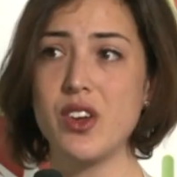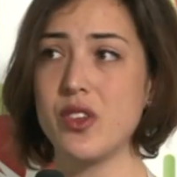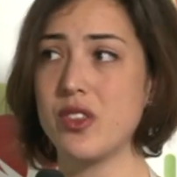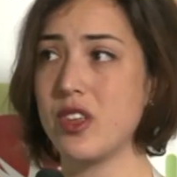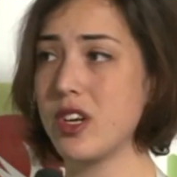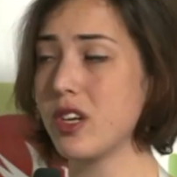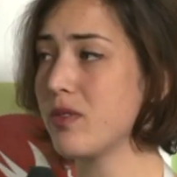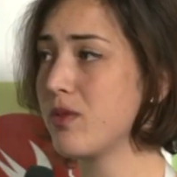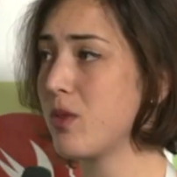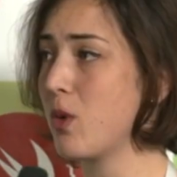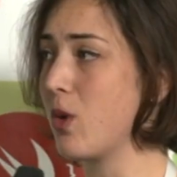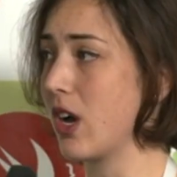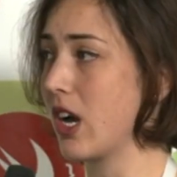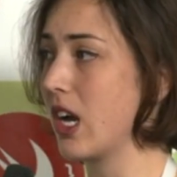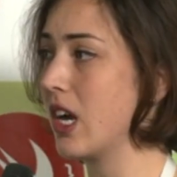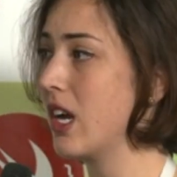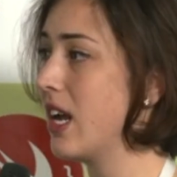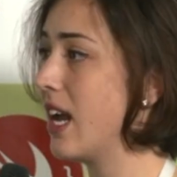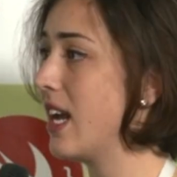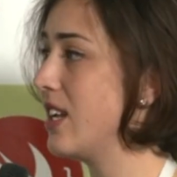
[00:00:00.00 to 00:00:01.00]

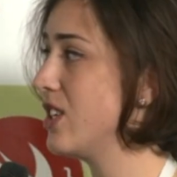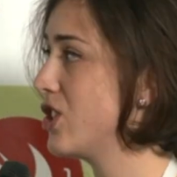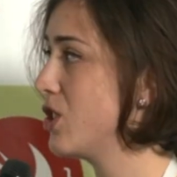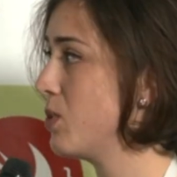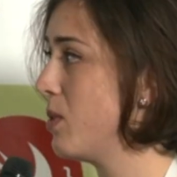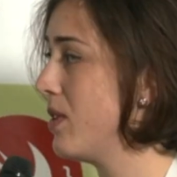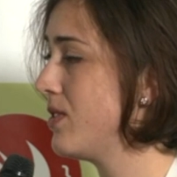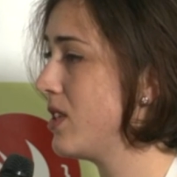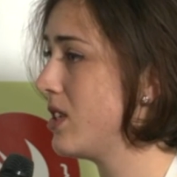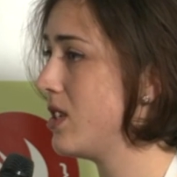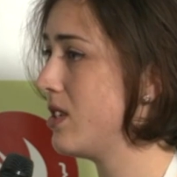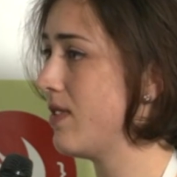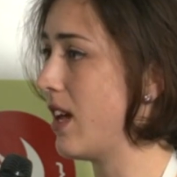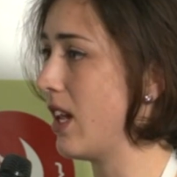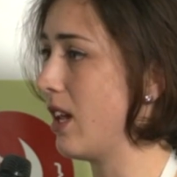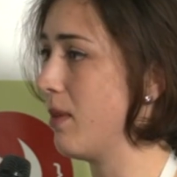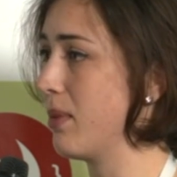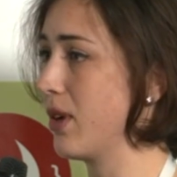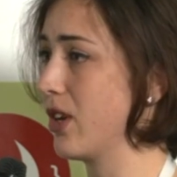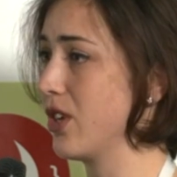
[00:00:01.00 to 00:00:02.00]
Therefore, as Swift
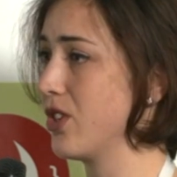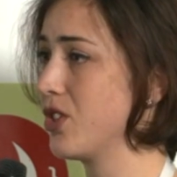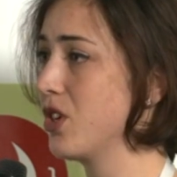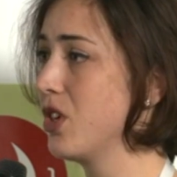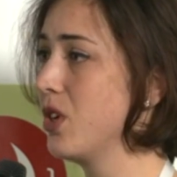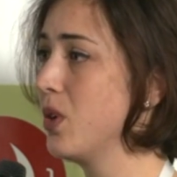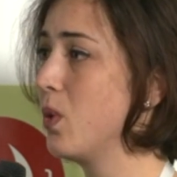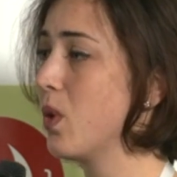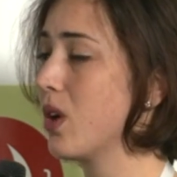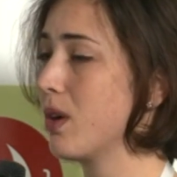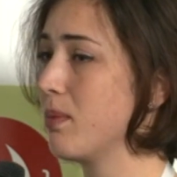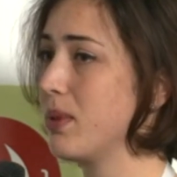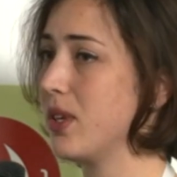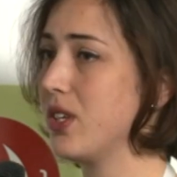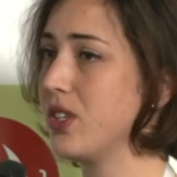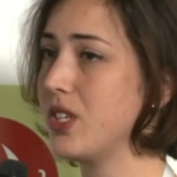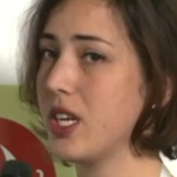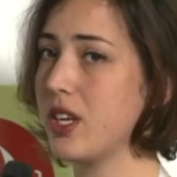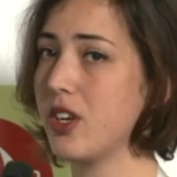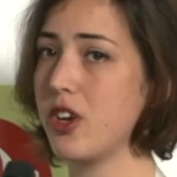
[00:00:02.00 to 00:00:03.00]
developers who are
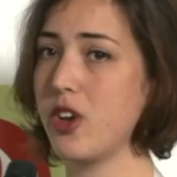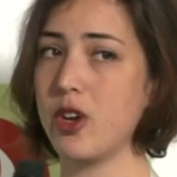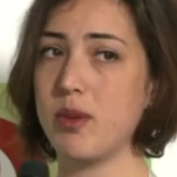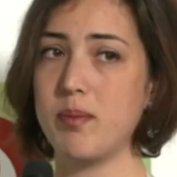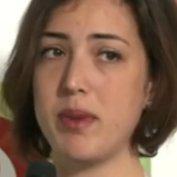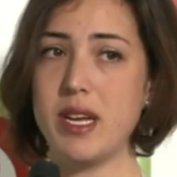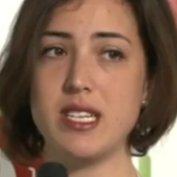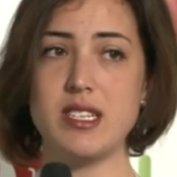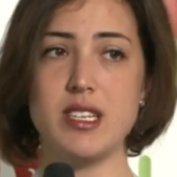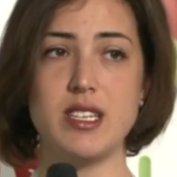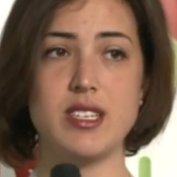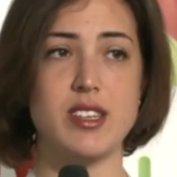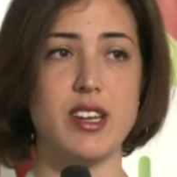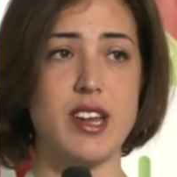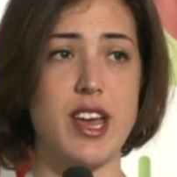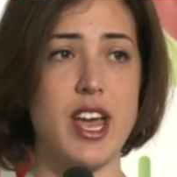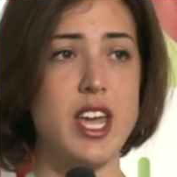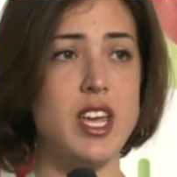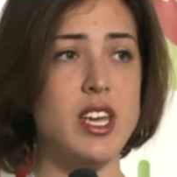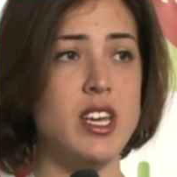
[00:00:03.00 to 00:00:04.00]
building code bases
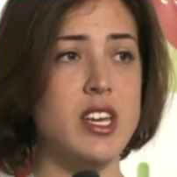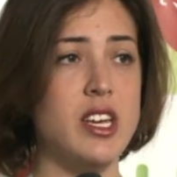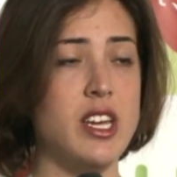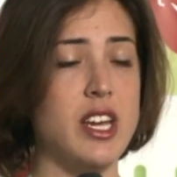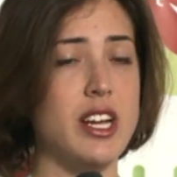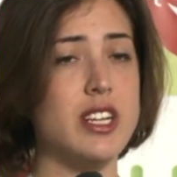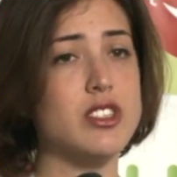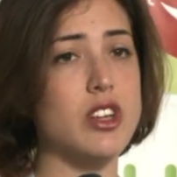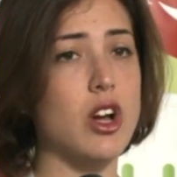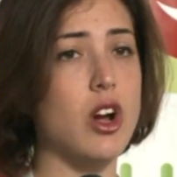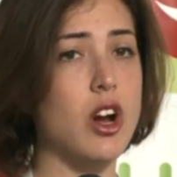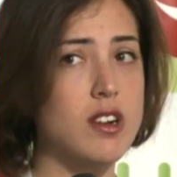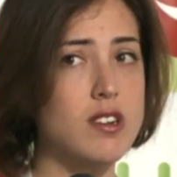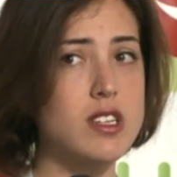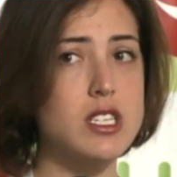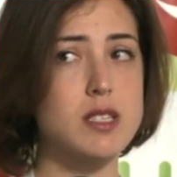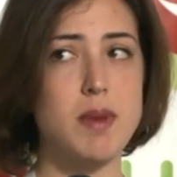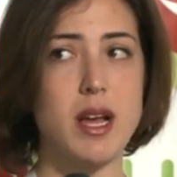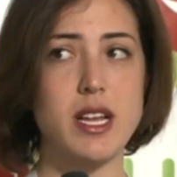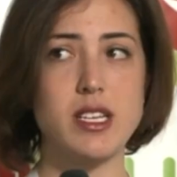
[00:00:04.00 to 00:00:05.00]
today, it's our
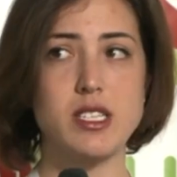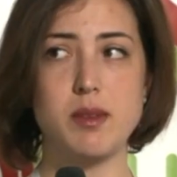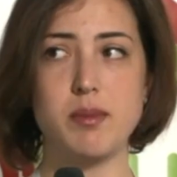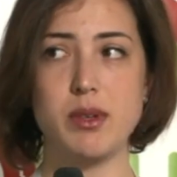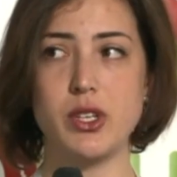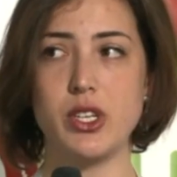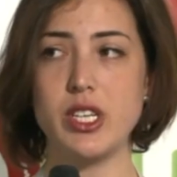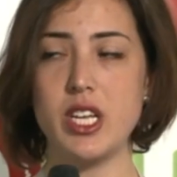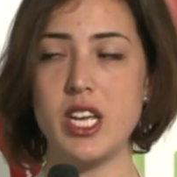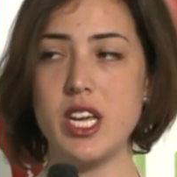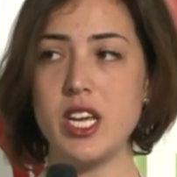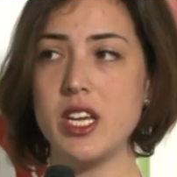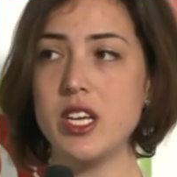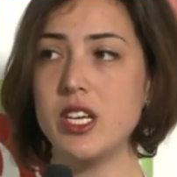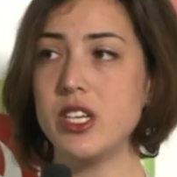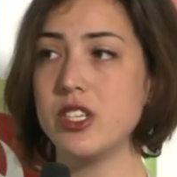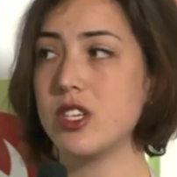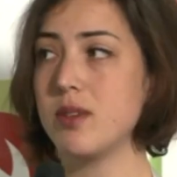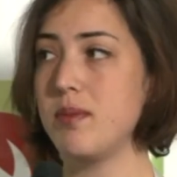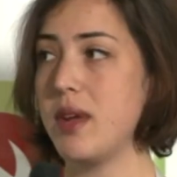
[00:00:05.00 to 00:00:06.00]
responsibility
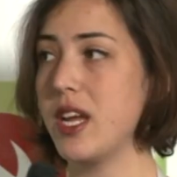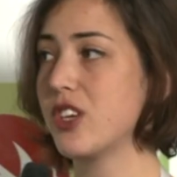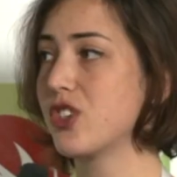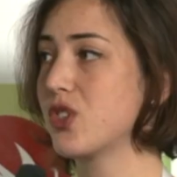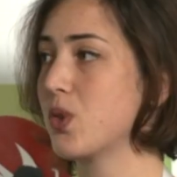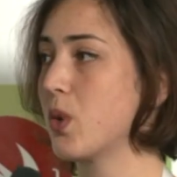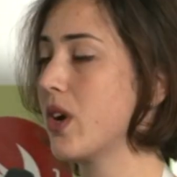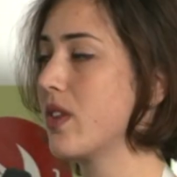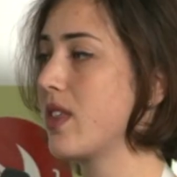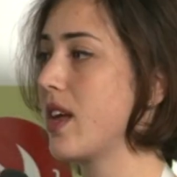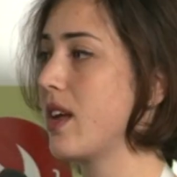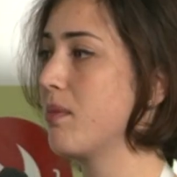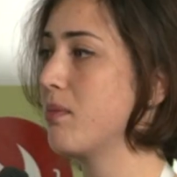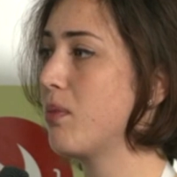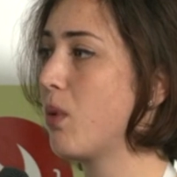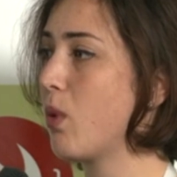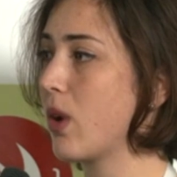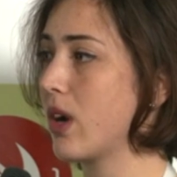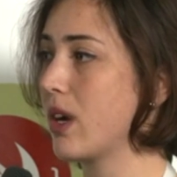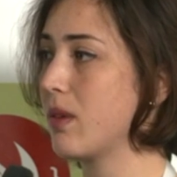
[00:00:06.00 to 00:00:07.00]
to make sure that
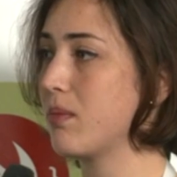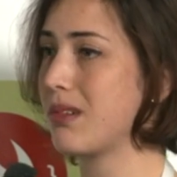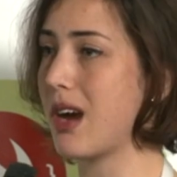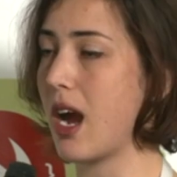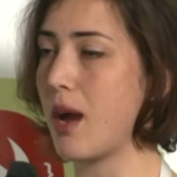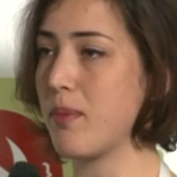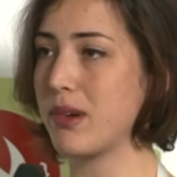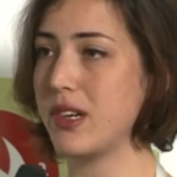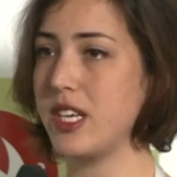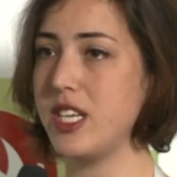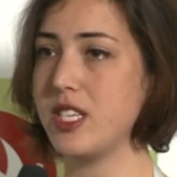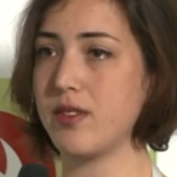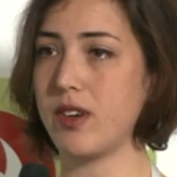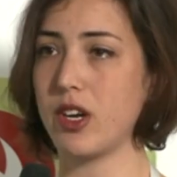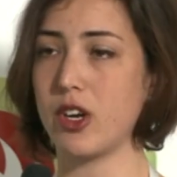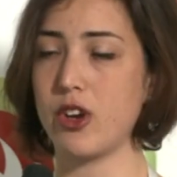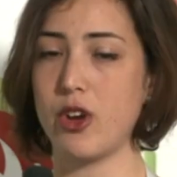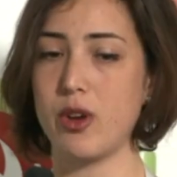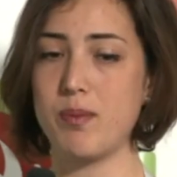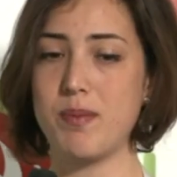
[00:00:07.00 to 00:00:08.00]
important properties of
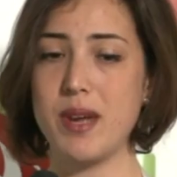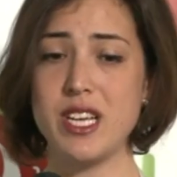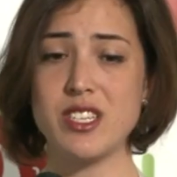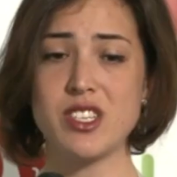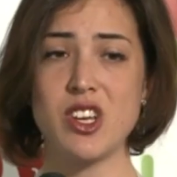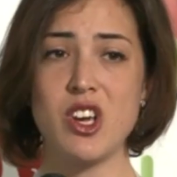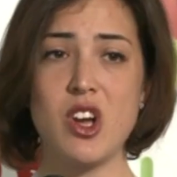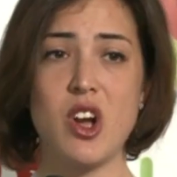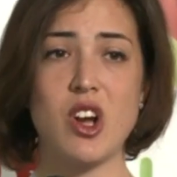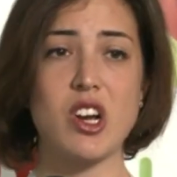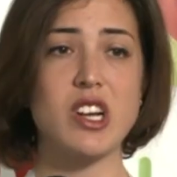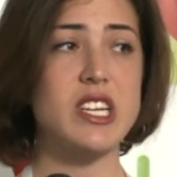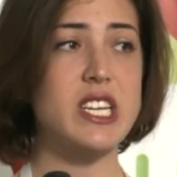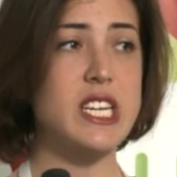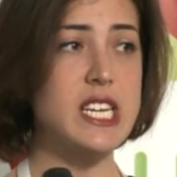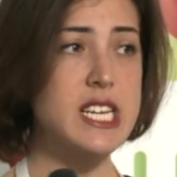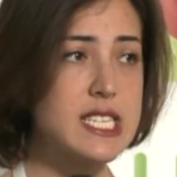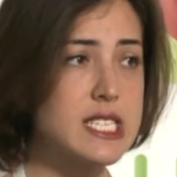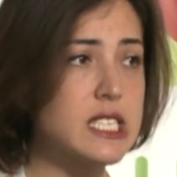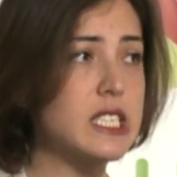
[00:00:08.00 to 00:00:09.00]
our code base are
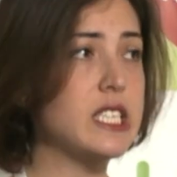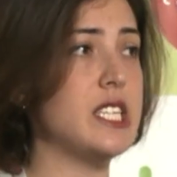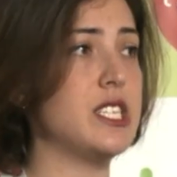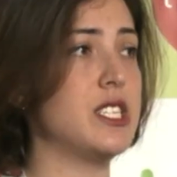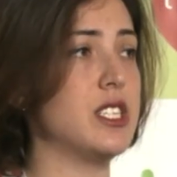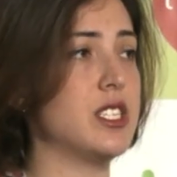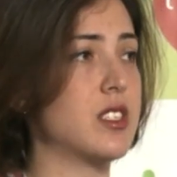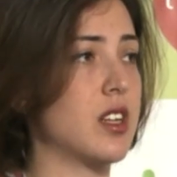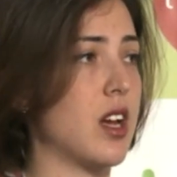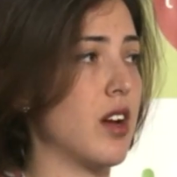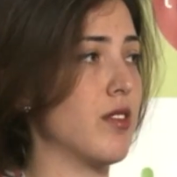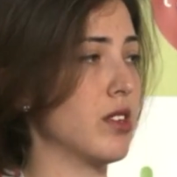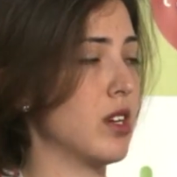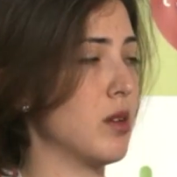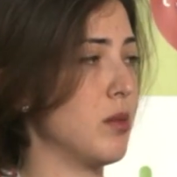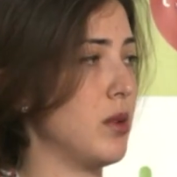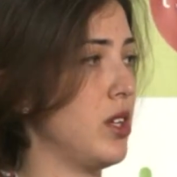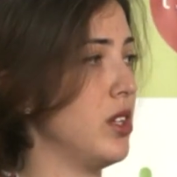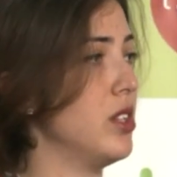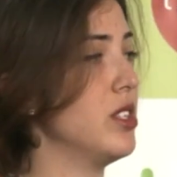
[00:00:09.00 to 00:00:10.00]
easily
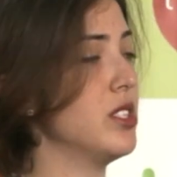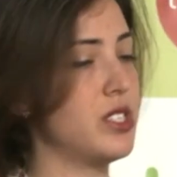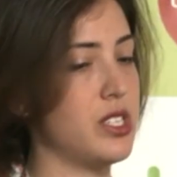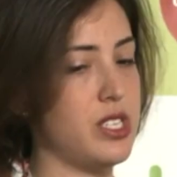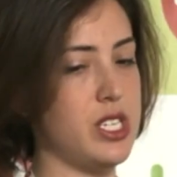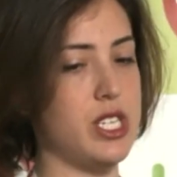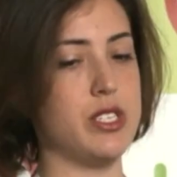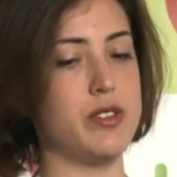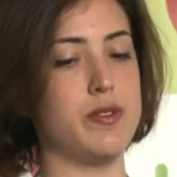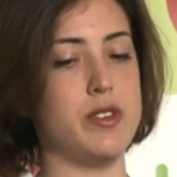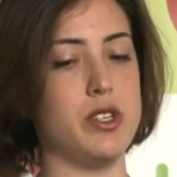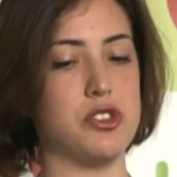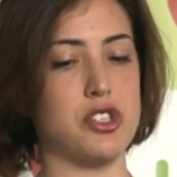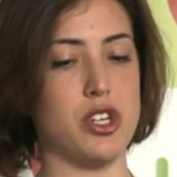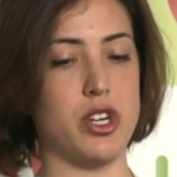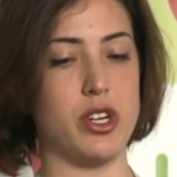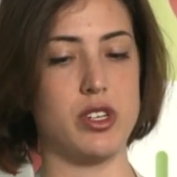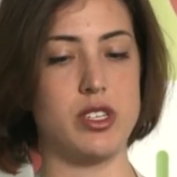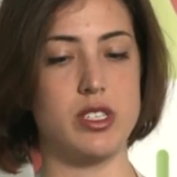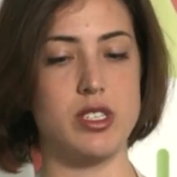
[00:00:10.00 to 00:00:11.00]
discoverable to these
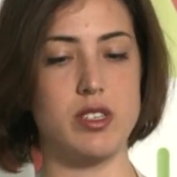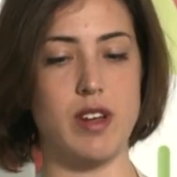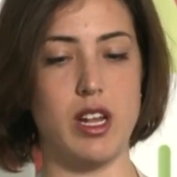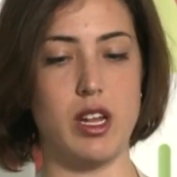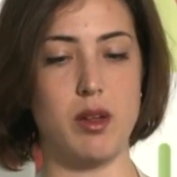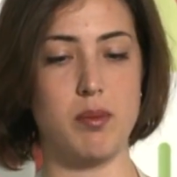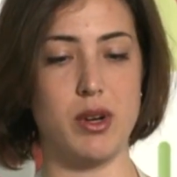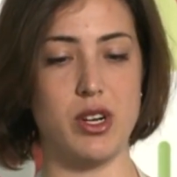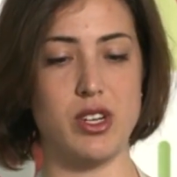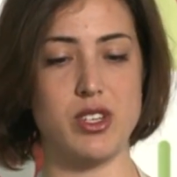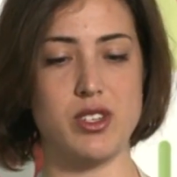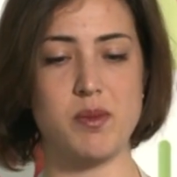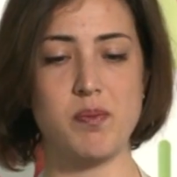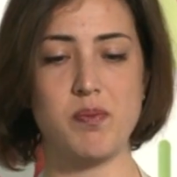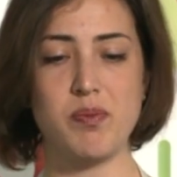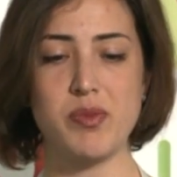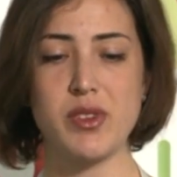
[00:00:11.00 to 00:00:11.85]
future developers.